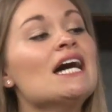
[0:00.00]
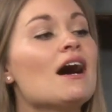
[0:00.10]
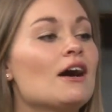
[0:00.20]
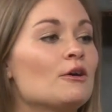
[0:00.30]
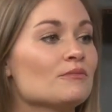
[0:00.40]

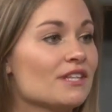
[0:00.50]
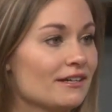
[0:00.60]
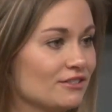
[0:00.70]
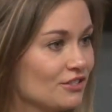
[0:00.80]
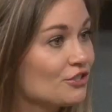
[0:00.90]

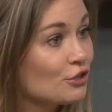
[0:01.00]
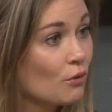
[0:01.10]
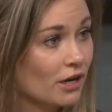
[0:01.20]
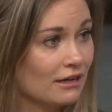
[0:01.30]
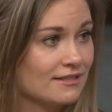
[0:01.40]
that do
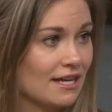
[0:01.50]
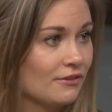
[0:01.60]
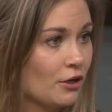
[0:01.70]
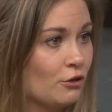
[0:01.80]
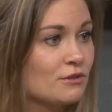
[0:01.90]
work outside
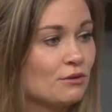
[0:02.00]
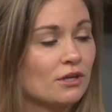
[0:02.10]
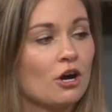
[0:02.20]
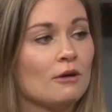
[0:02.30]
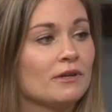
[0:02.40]
the home to
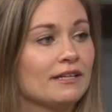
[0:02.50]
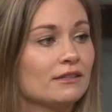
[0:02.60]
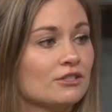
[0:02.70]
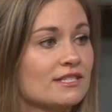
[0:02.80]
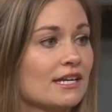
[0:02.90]
accommodate
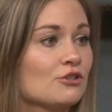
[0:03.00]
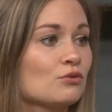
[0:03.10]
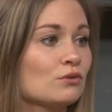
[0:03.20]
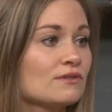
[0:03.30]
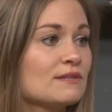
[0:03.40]
their
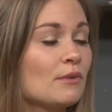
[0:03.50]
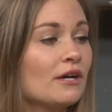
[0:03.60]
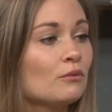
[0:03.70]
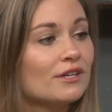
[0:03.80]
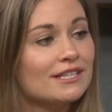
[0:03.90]
schedules.
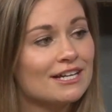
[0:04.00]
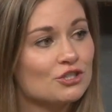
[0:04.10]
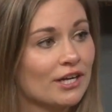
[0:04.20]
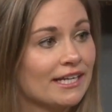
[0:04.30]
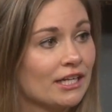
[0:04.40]
But with that
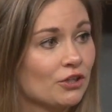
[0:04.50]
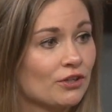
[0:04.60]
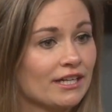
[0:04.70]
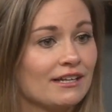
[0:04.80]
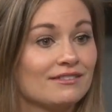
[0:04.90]
training, you're
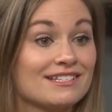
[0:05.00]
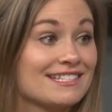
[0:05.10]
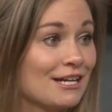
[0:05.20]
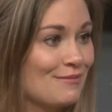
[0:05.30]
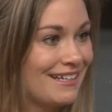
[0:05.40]
getting the
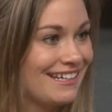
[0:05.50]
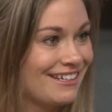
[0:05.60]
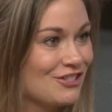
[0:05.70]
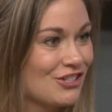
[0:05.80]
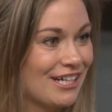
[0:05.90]
state
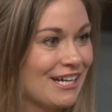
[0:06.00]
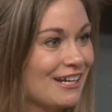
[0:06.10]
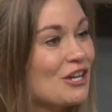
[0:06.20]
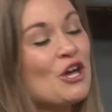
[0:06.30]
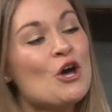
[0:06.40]
mandated
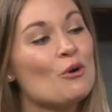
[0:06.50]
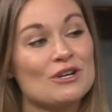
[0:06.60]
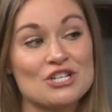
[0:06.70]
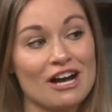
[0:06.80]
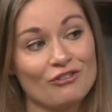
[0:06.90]
training,
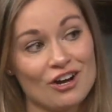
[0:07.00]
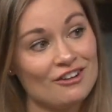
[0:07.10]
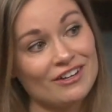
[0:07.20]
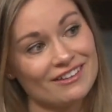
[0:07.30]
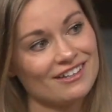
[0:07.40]
which I
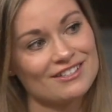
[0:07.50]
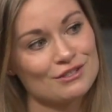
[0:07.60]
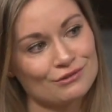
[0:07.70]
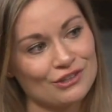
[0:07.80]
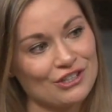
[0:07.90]
love. I think it's a
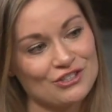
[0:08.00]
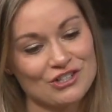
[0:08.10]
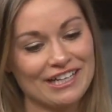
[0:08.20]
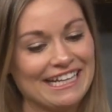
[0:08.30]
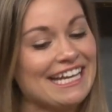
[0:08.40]
really good
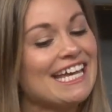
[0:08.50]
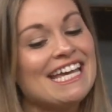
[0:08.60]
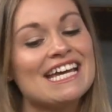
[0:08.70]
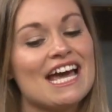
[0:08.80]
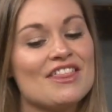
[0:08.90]
training.
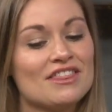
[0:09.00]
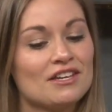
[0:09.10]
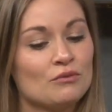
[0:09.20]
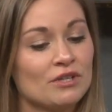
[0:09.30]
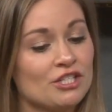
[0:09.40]
And
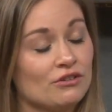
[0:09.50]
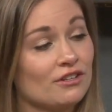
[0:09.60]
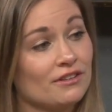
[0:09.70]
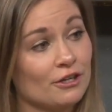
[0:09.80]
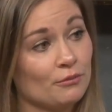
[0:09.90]
then we do the
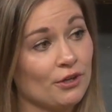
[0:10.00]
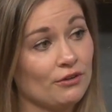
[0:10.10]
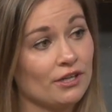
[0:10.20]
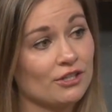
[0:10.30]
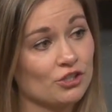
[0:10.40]

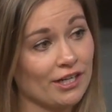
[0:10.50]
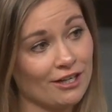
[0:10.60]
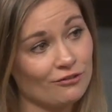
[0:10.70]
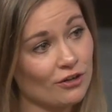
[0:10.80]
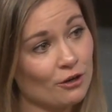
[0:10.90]
therapeutic
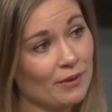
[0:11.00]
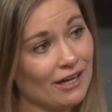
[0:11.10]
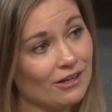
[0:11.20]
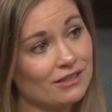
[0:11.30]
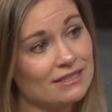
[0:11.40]
training for our
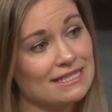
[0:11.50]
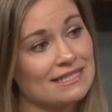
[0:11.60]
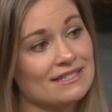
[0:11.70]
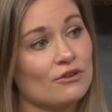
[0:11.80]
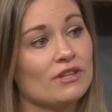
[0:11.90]
parents
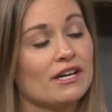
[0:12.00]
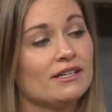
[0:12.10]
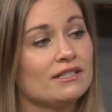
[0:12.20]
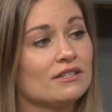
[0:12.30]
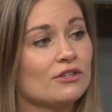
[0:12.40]
so
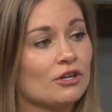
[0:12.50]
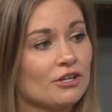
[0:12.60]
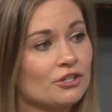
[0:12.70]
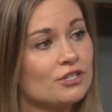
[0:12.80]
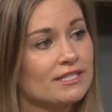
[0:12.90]
that they're
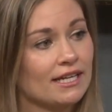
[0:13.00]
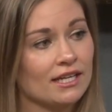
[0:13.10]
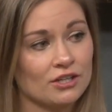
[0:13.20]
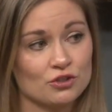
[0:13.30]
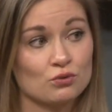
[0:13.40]

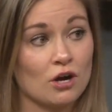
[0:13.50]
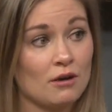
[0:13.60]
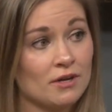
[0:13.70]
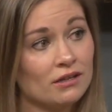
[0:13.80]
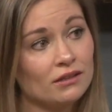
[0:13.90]
understanding
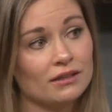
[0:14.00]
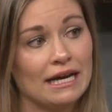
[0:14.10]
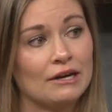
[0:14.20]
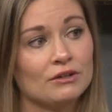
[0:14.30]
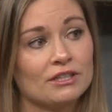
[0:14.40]
trauma and
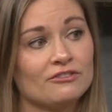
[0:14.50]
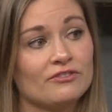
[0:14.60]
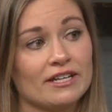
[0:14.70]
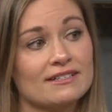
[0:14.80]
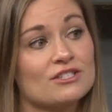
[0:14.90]
how it
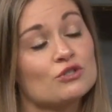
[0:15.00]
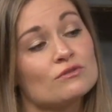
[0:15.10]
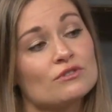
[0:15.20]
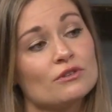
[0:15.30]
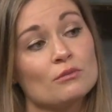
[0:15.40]
affects
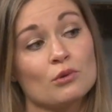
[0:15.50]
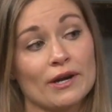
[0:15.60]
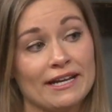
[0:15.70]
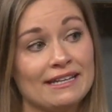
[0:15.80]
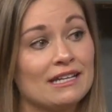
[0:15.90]
the
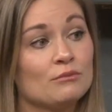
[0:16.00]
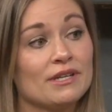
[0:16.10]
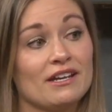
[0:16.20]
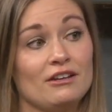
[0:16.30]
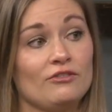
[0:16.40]
brain and
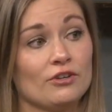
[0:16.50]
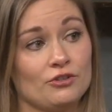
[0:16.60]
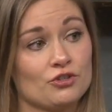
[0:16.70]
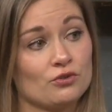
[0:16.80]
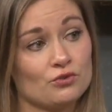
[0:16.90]
behavior in
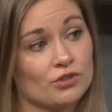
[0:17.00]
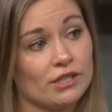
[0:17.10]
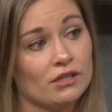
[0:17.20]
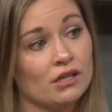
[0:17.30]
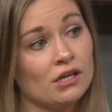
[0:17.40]

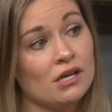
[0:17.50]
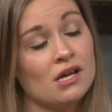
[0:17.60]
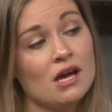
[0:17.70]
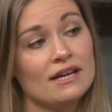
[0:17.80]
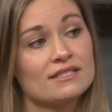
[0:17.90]
children.
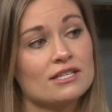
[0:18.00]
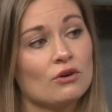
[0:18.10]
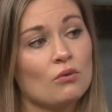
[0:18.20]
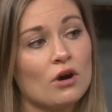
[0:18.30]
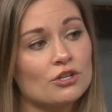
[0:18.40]
And so
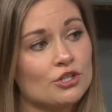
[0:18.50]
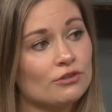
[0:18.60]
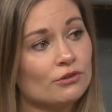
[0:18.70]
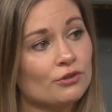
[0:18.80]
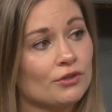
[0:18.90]
it walks you
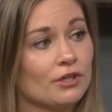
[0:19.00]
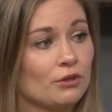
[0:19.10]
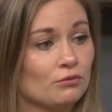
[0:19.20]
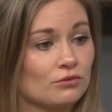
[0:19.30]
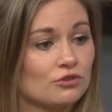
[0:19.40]

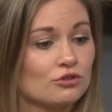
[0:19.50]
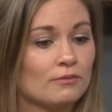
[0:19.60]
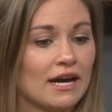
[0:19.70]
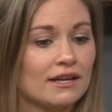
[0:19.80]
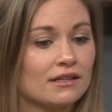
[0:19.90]
through,
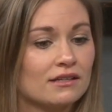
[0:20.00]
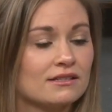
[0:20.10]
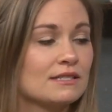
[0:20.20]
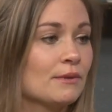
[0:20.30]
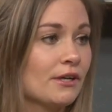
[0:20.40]
traumatic
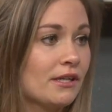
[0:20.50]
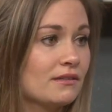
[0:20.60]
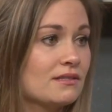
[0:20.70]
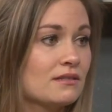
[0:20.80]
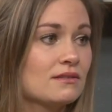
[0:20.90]

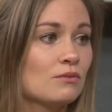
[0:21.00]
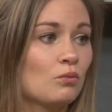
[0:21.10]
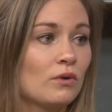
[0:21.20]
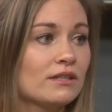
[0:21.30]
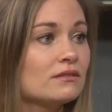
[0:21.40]
experiences and
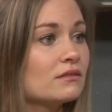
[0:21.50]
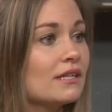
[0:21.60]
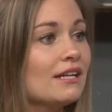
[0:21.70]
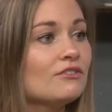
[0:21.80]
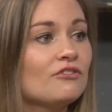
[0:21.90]
what kind of